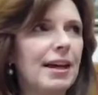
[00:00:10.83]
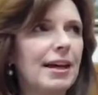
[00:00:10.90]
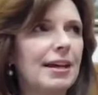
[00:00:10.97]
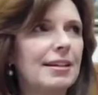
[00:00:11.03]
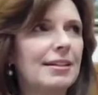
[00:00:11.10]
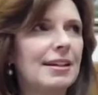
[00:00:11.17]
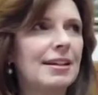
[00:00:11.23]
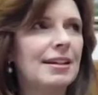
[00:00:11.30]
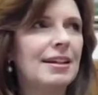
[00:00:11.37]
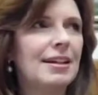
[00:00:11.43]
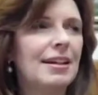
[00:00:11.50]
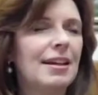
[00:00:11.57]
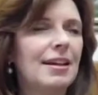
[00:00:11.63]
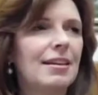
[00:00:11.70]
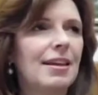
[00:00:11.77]
that
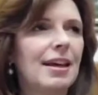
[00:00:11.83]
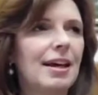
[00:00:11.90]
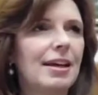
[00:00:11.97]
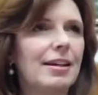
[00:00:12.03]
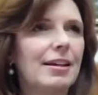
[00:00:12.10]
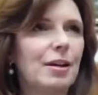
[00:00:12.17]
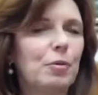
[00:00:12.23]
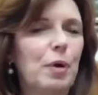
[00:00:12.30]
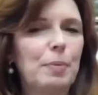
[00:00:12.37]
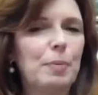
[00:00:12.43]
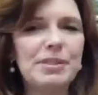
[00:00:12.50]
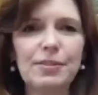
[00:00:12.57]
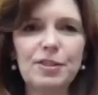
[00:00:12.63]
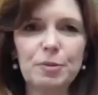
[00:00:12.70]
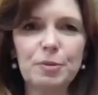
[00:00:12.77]
that uh,
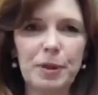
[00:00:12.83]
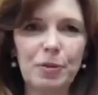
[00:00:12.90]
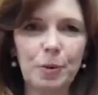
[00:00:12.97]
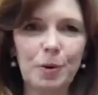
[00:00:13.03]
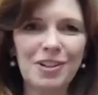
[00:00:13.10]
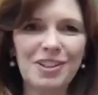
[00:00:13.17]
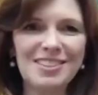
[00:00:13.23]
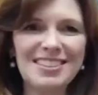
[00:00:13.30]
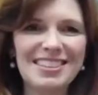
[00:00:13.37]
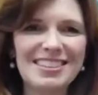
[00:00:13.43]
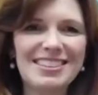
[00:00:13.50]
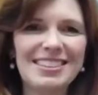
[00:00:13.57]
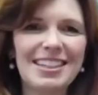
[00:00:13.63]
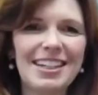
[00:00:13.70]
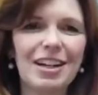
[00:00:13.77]
Representative Smith Warner's
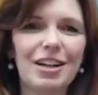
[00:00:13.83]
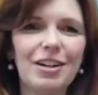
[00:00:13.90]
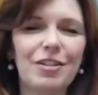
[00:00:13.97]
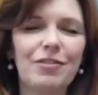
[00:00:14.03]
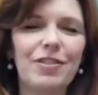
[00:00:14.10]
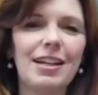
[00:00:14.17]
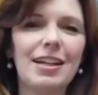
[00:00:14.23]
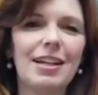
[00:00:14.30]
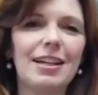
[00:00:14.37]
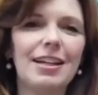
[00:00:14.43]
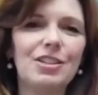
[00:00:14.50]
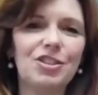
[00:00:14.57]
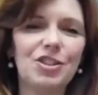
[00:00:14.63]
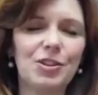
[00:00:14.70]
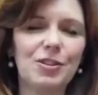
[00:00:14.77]
listing of the
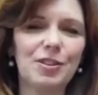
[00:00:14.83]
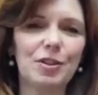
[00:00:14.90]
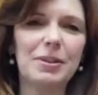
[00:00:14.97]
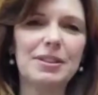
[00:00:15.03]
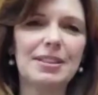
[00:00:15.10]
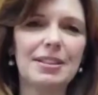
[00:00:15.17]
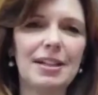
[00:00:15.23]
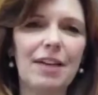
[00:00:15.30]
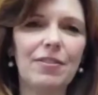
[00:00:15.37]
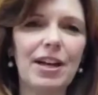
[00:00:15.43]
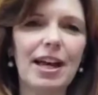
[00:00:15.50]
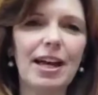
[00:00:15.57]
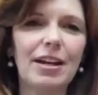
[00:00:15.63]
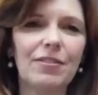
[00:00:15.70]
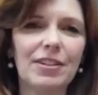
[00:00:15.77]
issues that we still have
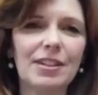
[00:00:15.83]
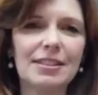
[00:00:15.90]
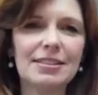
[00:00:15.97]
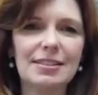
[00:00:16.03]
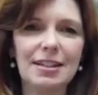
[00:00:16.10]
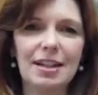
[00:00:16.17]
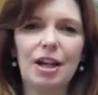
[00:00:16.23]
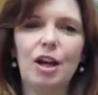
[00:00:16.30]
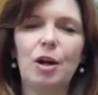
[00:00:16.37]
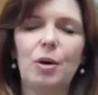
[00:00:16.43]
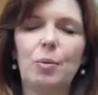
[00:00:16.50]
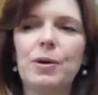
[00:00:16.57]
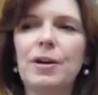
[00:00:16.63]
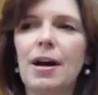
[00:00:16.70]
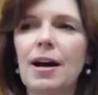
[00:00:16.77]
ahead of us
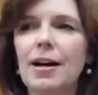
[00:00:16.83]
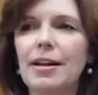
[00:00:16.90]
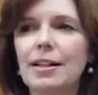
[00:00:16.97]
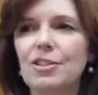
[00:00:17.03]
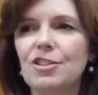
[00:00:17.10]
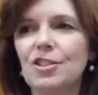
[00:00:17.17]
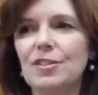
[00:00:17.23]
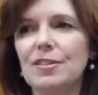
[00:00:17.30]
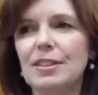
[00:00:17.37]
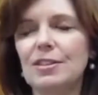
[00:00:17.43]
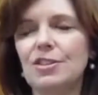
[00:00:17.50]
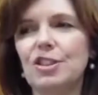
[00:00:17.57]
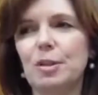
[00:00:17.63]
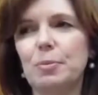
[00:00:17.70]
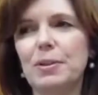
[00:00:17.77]
were not issues
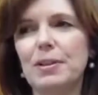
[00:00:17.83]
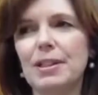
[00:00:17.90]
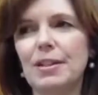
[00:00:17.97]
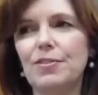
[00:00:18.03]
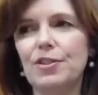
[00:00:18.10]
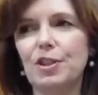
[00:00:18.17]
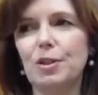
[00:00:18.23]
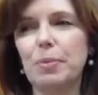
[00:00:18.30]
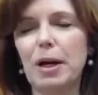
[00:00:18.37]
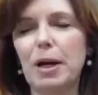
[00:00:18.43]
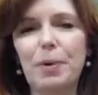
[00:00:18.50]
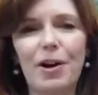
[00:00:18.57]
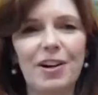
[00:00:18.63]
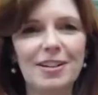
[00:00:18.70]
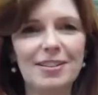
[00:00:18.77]
that she believes are
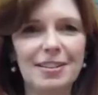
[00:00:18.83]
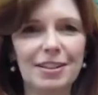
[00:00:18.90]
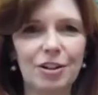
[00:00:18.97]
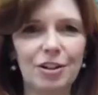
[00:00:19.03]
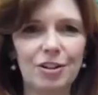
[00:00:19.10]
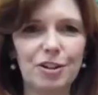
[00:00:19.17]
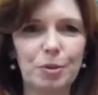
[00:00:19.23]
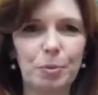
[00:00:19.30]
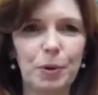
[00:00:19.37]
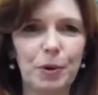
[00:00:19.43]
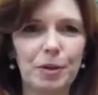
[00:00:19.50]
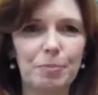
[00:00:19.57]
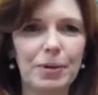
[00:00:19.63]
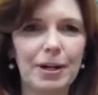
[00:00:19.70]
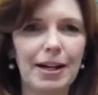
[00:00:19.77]
bipartisan or
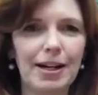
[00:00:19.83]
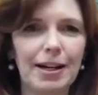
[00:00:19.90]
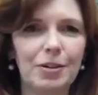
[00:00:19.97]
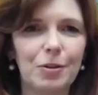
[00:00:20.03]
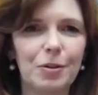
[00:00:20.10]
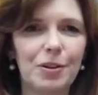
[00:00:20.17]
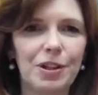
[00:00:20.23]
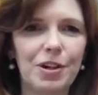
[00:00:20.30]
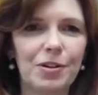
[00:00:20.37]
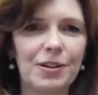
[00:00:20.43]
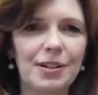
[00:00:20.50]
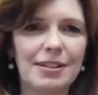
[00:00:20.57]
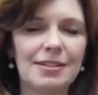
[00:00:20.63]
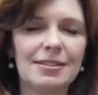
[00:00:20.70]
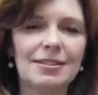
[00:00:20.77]
supported by
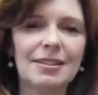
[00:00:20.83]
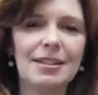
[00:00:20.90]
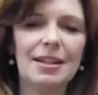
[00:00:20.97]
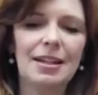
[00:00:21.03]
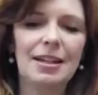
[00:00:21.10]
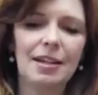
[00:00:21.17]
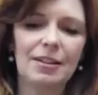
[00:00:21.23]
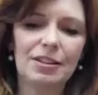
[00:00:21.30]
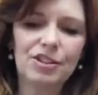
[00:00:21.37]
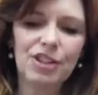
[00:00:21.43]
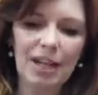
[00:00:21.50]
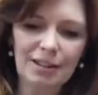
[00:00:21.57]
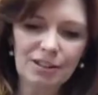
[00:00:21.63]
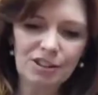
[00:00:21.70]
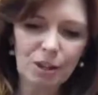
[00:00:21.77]
Oregonians. The
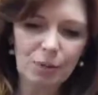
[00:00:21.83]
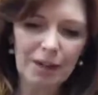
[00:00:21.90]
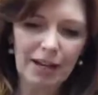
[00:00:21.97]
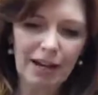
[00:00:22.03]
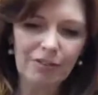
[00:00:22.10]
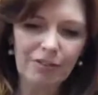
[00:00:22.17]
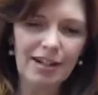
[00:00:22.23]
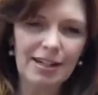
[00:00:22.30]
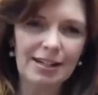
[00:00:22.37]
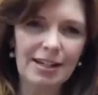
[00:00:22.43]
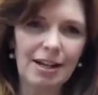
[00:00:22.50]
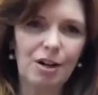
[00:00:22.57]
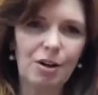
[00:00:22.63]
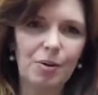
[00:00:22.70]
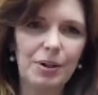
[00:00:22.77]
challenge that we have right
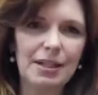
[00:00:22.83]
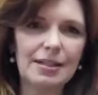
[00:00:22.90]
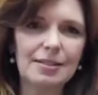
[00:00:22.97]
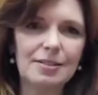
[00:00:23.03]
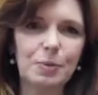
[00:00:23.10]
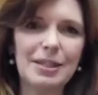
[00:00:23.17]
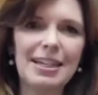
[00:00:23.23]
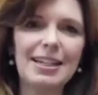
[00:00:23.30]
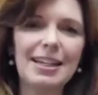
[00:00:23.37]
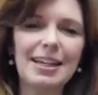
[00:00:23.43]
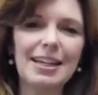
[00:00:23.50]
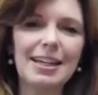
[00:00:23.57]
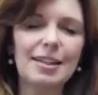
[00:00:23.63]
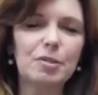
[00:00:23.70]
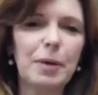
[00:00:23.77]
now is we need to
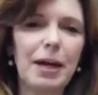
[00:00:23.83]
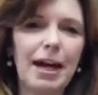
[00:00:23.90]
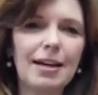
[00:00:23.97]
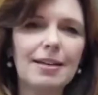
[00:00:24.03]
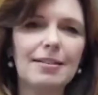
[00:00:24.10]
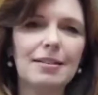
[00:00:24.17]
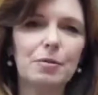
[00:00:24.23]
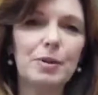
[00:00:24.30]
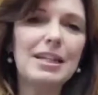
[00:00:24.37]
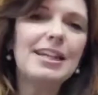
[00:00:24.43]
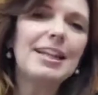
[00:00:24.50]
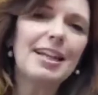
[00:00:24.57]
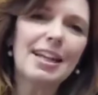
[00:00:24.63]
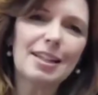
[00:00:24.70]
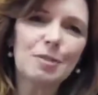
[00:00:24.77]
get kids back in the we
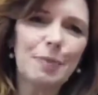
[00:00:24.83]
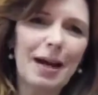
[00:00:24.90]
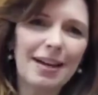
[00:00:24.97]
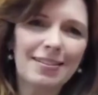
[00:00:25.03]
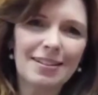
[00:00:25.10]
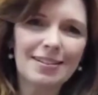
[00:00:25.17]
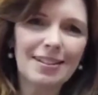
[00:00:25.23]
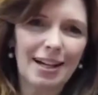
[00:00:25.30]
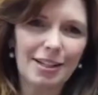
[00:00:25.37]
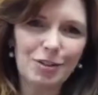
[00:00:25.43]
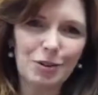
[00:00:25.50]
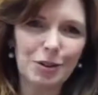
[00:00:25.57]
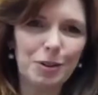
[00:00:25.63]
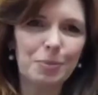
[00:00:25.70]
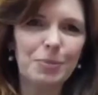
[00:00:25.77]
need to get kids back in the
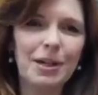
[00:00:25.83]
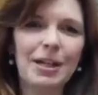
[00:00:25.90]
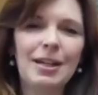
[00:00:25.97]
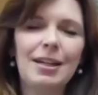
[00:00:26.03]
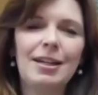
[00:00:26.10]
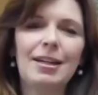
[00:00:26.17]
classroom.